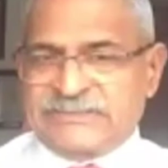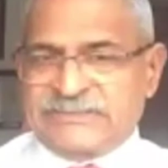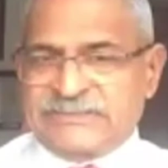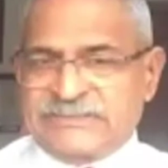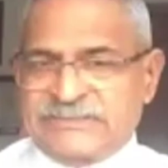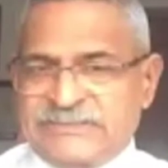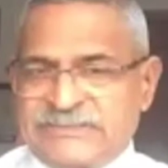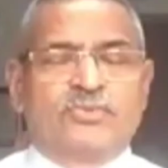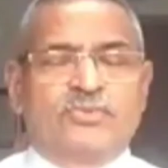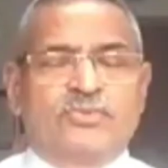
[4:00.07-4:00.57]
You
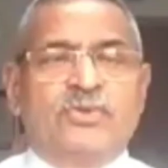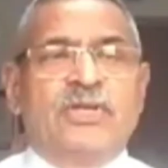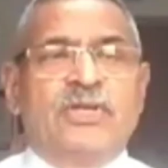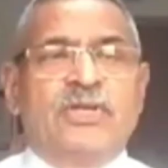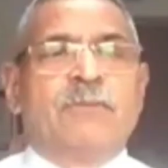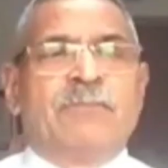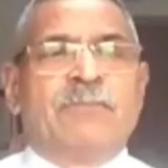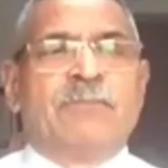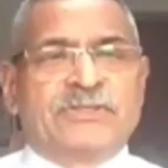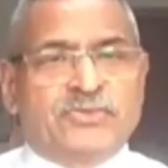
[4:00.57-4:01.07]
can do what you
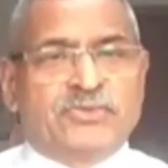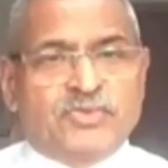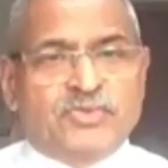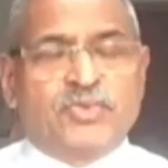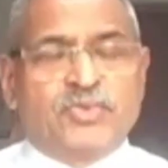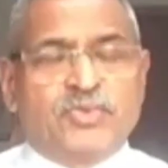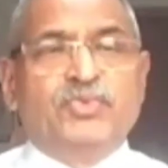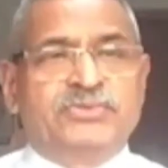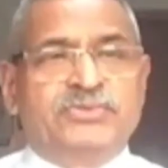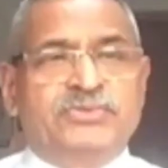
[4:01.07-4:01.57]
want to do,
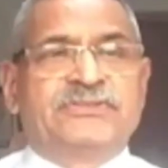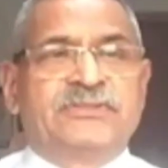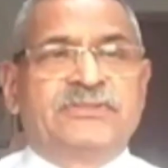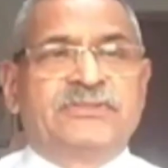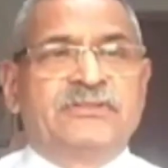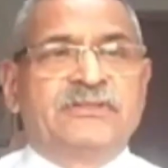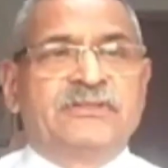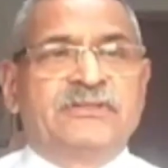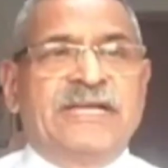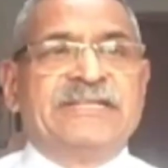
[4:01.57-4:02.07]
but
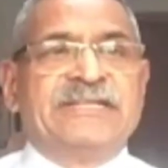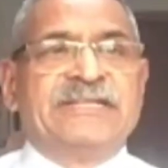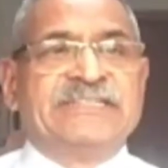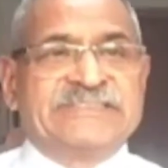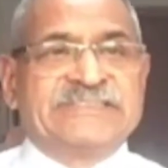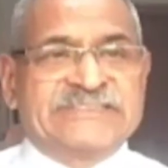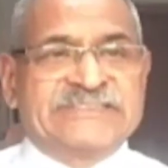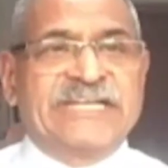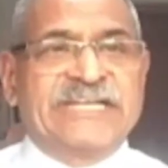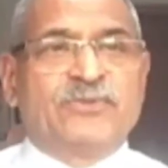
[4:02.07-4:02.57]
choose
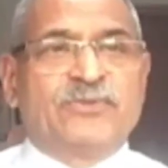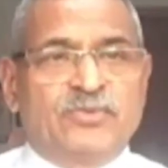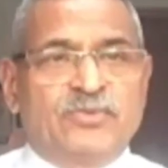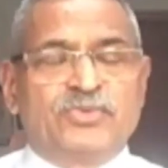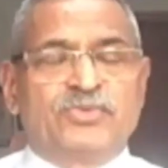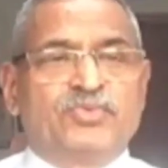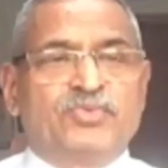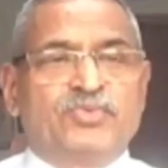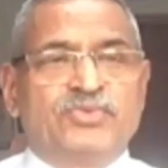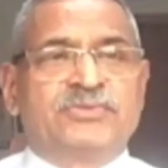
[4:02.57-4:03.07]
and
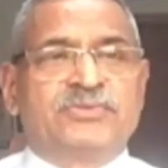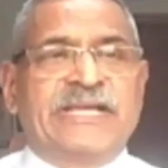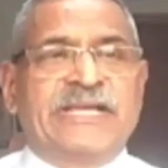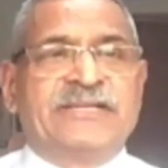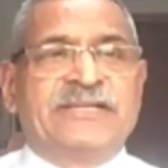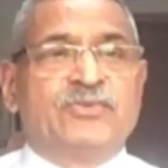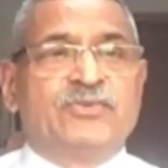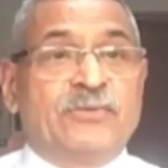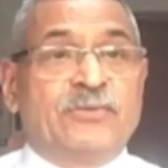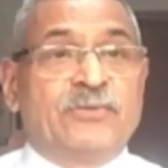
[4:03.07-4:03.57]
decide to choose,
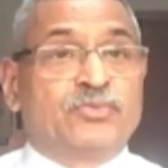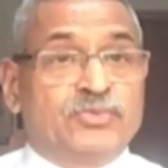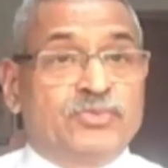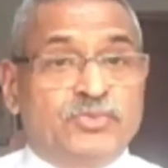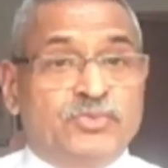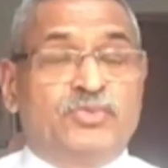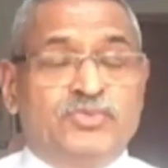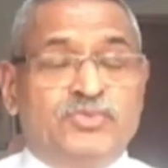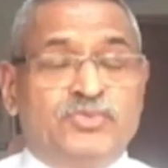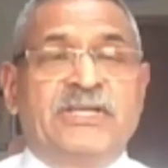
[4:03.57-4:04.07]
and you have to
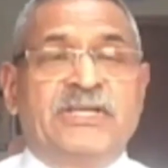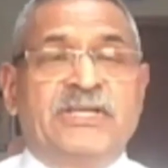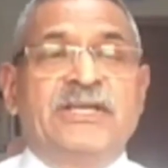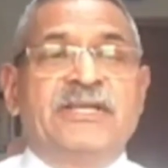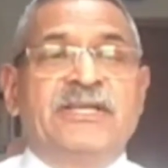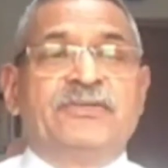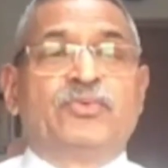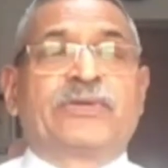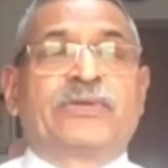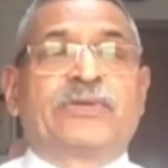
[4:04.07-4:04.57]
choose.
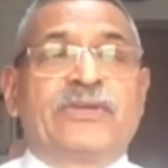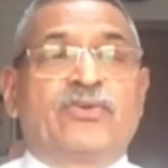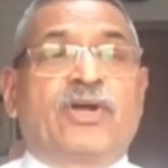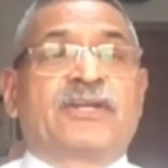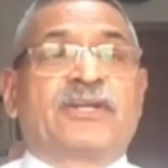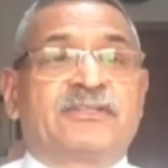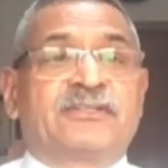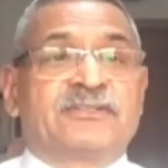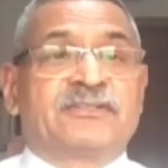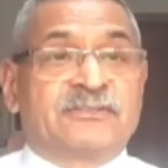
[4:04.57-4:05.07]
You
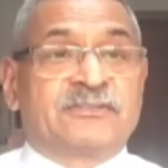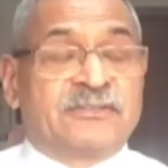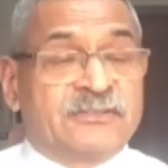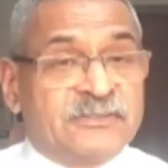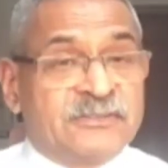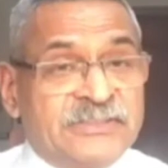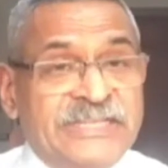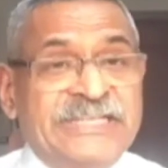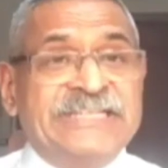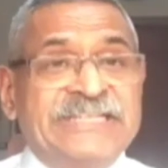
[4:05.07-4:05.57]
cannot
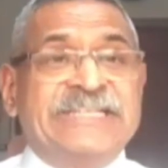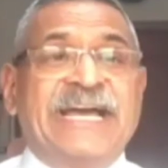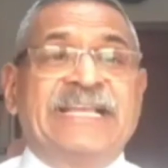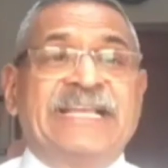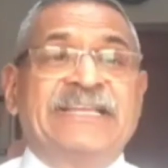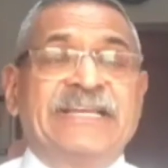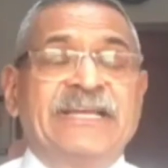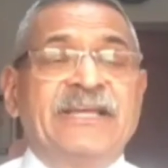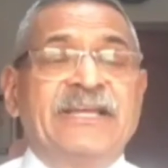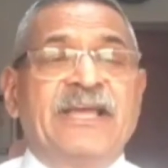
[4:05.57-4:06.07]

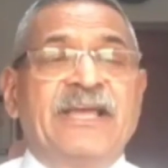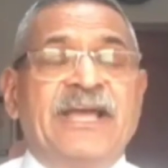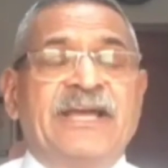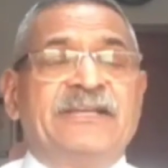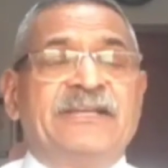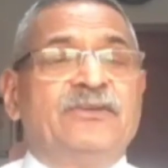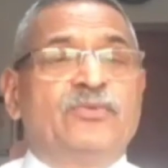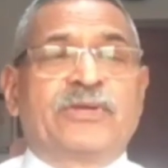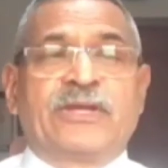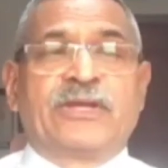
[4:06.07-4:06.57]
dilly-dally.
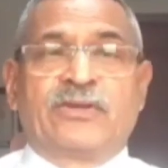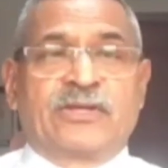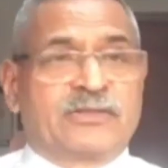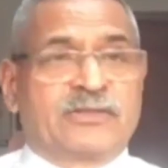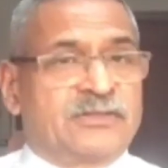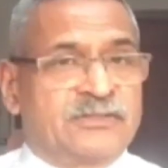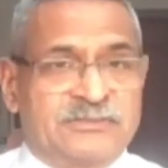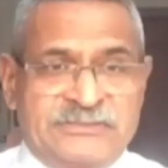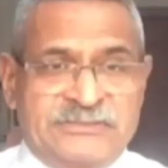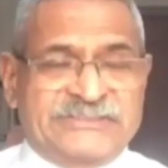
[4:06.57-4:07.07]
And you
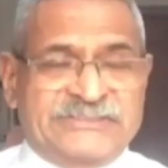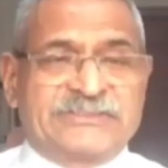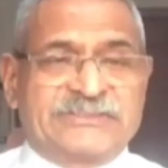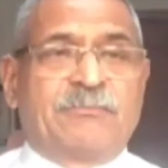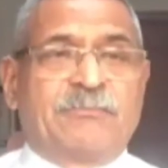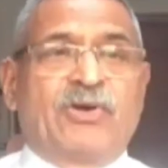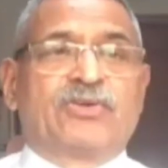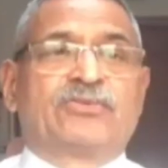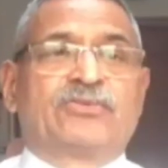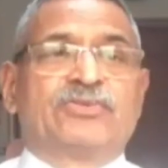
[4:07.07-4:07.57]
cannot just
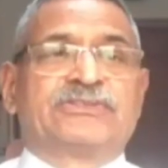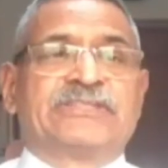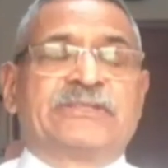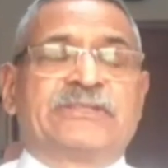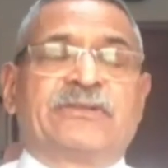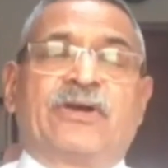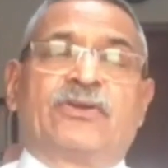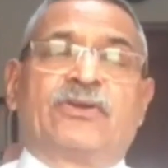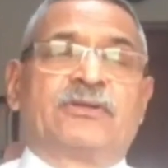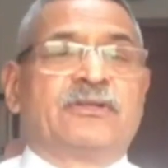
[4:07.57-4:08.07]
about to sit
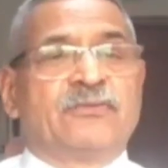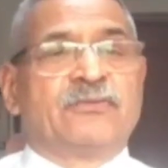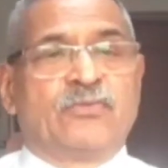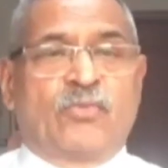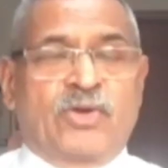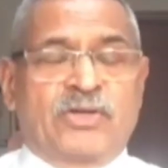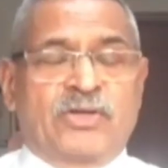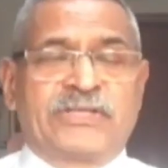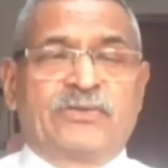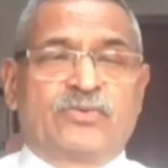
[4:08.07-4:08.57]
down
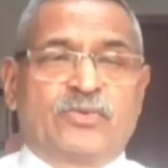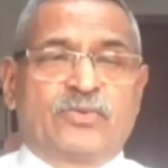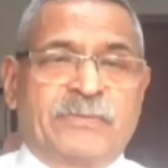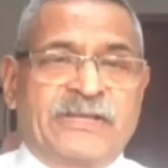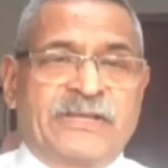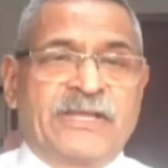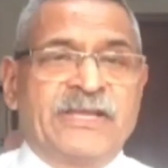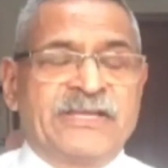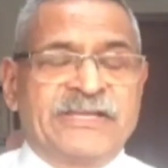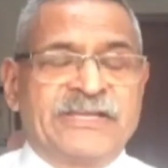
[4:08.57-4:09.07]
wanting
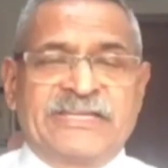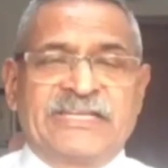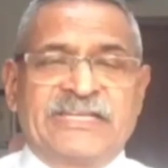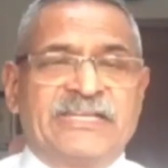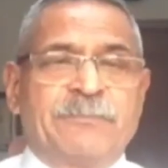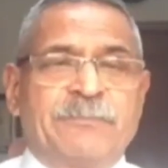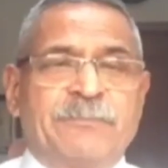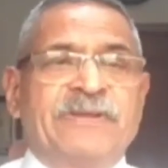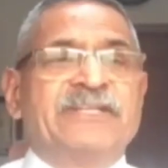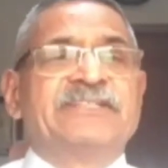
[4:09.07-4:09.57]
to get
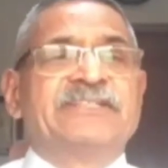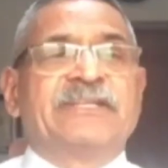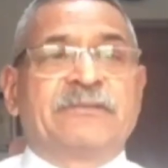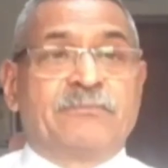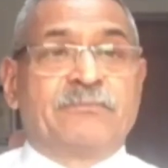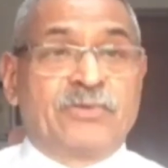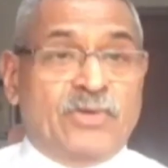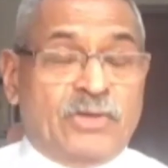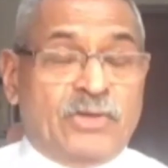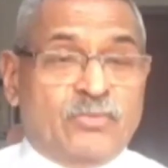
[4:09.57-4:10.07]
independent.
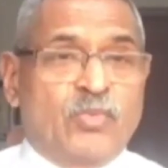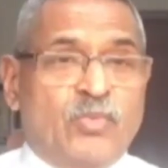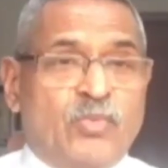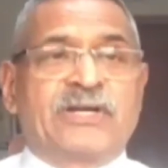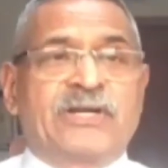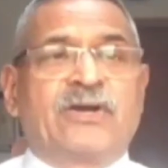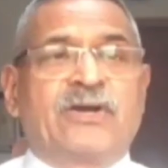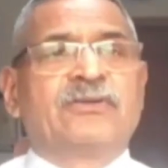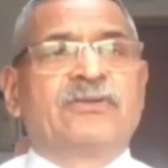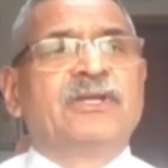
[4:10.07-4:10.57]
It may not
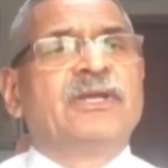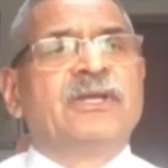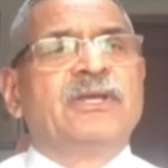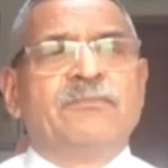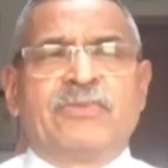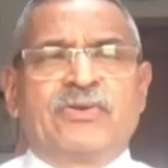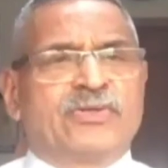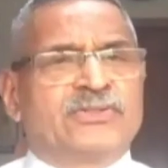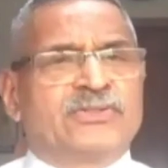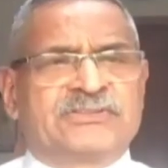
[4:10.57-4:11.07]
work out
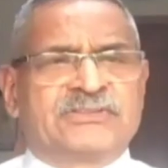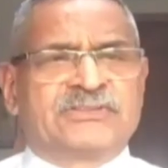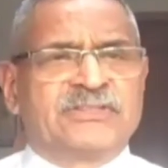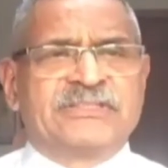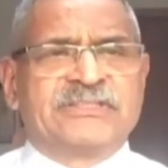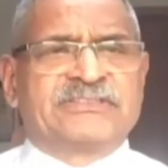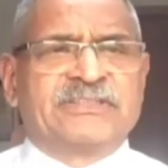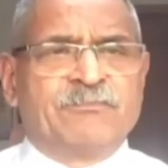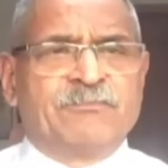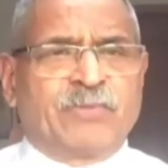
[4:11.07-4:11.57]
because
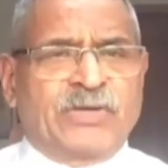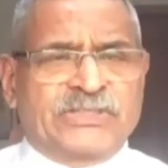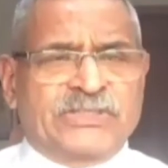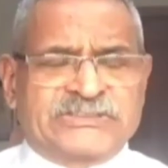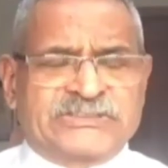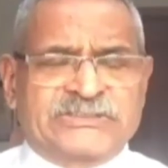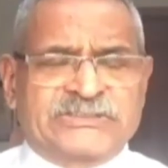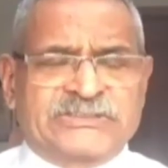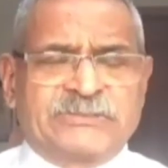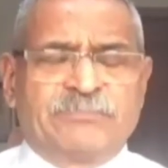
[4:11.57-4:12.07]
it's
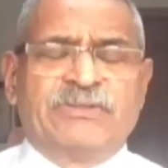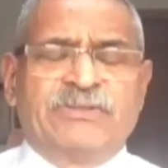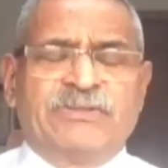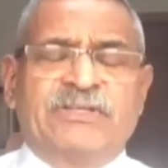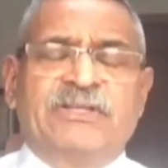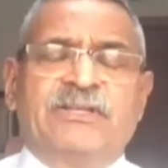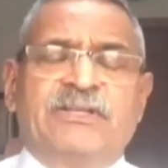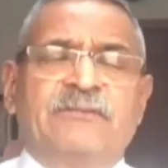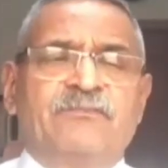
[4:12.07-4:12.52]
impossible.